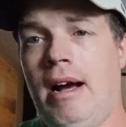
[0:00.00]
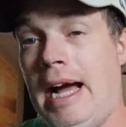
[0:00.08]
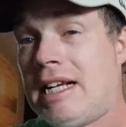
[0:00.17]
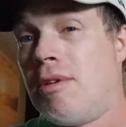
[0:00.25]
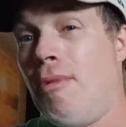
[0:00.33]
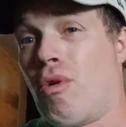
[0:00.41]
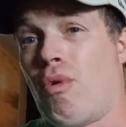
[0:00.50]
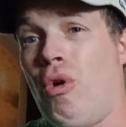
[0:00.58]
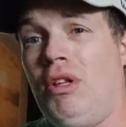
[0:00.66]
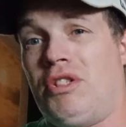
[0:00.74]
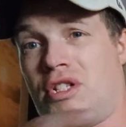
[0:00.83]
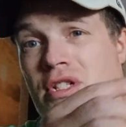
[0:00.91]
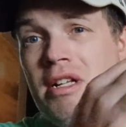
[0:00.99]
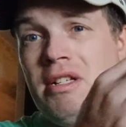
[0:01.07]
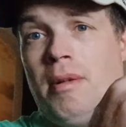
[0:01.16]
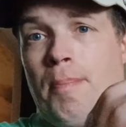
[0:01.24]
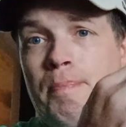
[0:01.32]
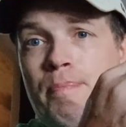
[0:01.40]
Actually, Motorola
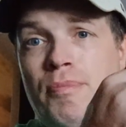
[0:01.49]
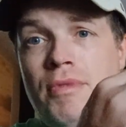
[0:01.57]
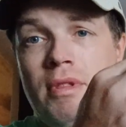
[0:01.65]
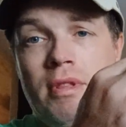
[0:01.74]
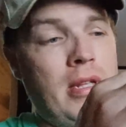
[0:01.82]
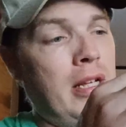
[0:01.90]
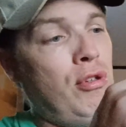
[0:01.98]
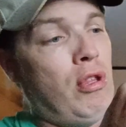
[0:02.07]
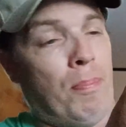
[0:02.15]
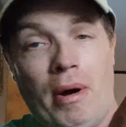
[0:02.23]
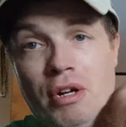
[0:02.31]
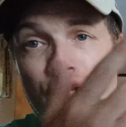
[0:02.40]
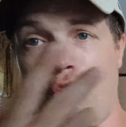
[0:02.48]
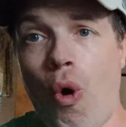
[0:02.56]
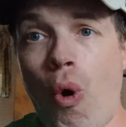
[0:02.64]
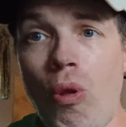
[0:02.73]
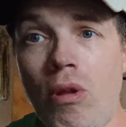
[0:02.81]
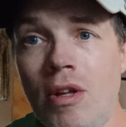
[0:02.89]
just they do the punch
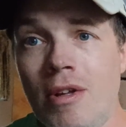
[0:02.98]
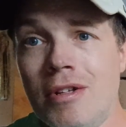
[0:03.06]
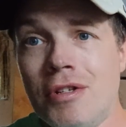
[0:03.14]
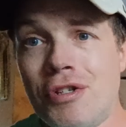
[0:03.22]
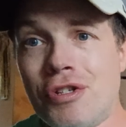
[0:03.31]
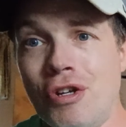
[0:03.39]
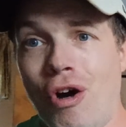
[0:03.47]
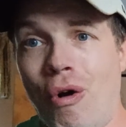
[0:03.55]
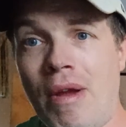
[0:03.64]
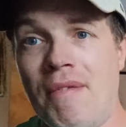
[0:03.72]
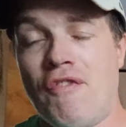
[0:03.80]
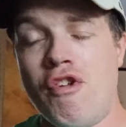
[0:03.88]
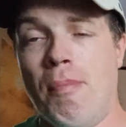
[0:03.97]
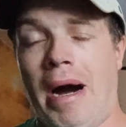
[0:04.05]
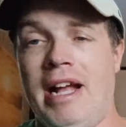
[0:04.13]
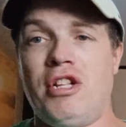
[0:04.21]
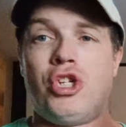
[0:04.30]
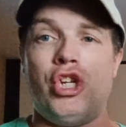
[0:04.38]
hole. So even if you
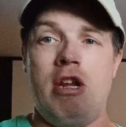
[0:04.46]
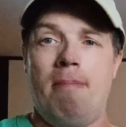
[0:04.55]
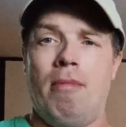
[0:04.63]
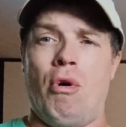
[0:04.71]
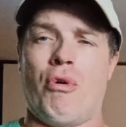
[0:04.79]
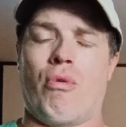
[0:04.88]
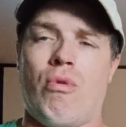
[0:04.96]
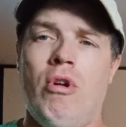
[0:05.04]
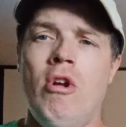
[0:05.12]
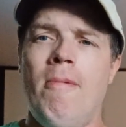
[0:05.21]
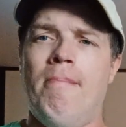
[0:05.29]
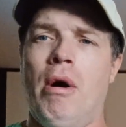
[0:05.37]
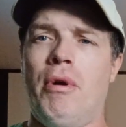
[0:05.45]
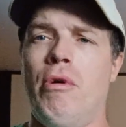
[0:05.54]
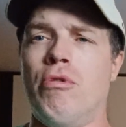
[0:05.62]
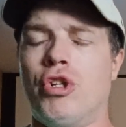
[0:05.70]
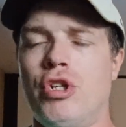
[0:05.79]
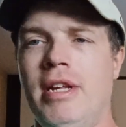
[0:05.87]
buy a cheap Moto
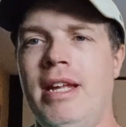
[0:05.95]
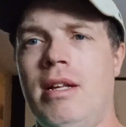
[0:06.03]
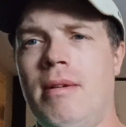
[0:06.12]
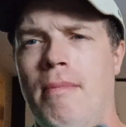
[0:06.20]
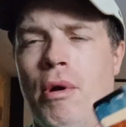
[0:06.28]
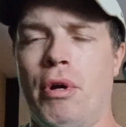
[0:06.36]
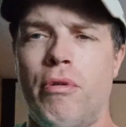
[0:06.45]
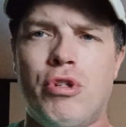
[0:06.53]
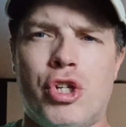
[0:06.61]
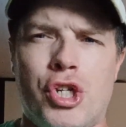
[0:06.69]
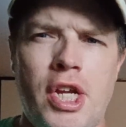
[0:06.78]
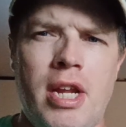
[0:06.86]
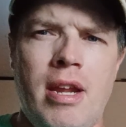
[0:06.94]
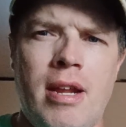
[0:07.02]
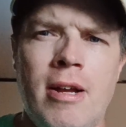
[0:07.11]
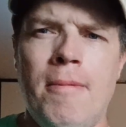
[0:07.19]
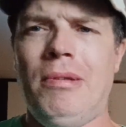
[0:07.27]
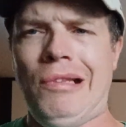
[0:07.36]

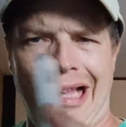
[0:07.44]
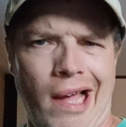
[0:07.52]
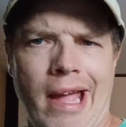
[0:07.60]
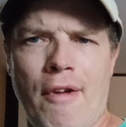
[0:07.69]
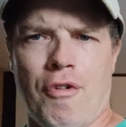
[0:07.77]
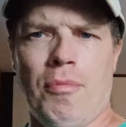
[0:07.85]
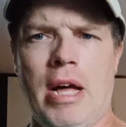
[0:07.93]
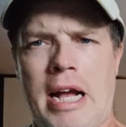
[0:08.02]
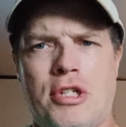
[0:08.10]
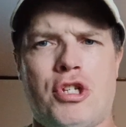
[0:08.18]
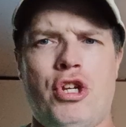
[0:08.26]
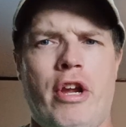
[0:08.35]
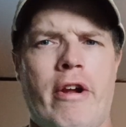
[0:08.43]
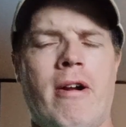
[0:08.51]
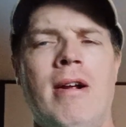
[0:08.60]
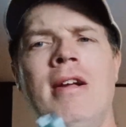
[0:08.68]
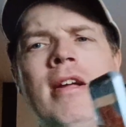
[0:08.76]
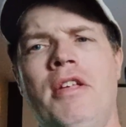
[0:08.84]
G Play from last
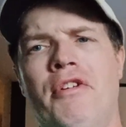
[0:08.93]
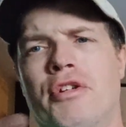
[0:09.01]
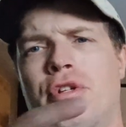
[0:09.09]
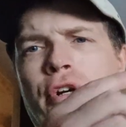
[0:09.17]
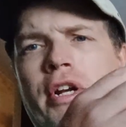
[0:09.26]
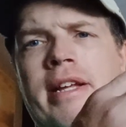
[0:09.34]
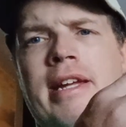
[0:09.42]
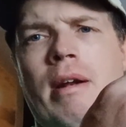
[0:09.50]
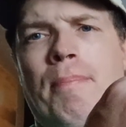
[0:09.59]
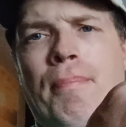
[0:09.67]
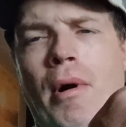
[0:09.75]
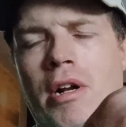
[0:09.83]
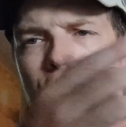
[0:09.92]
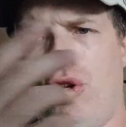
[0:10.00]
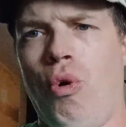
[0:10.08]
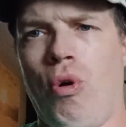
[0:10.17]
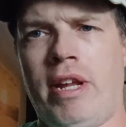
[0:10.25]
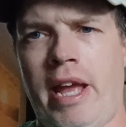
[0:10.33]
year, you're still going to get a punch
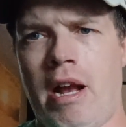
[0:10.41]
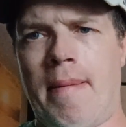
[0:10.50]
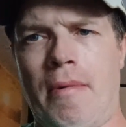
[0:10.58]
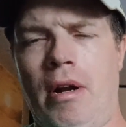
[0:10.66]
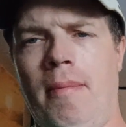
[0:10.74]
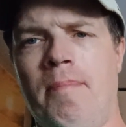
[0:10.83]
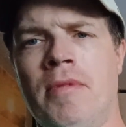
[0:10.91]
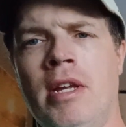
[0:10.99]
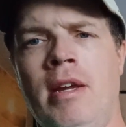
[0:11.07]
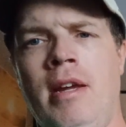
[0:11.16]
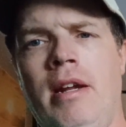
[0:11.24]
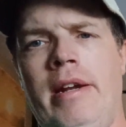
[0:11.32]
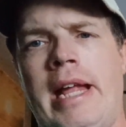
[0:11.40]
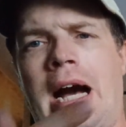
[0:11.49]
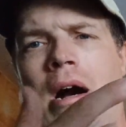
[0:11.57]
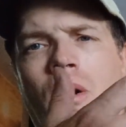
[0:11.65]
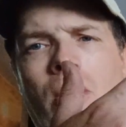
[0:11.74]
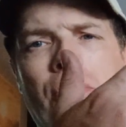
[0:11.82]
hole camera.
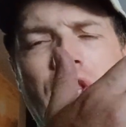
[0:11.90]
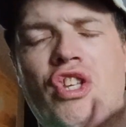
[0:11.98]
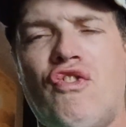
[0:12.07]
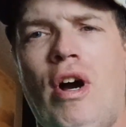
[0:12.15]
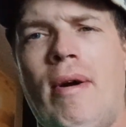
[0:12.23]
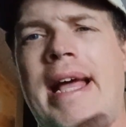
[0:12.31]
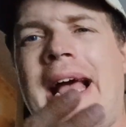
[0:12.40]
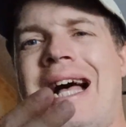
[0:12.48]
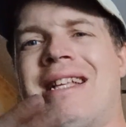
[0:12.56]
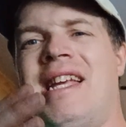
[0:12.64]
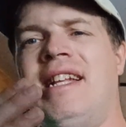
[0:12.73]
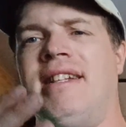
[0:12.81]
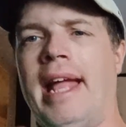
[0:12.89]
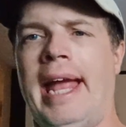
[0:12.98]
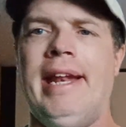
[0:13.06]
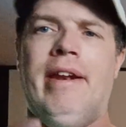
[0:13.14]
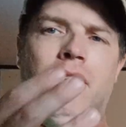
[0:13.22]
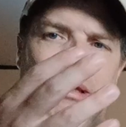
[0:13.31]
Now, this phone has a
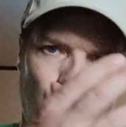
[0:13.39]
dated